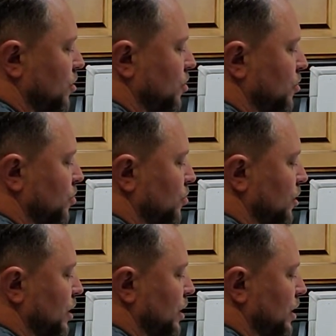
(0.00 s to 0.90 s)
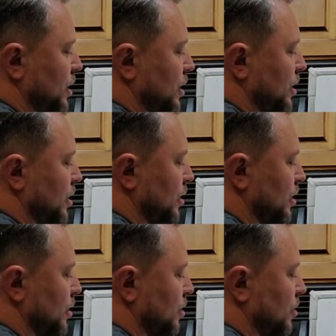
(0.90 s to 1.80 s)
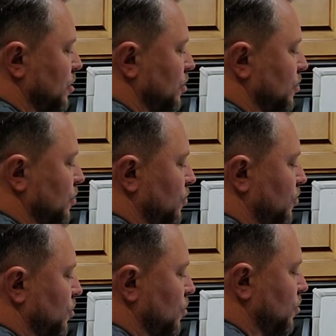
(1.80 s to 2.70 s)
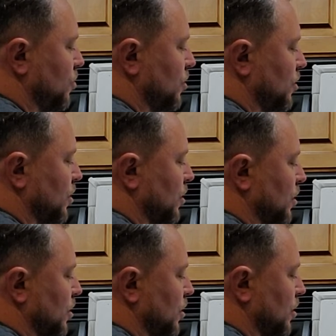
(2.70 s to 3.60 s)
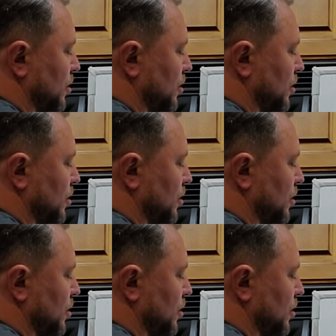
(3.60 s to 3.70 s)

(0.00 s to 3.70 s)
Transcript: 3, 4,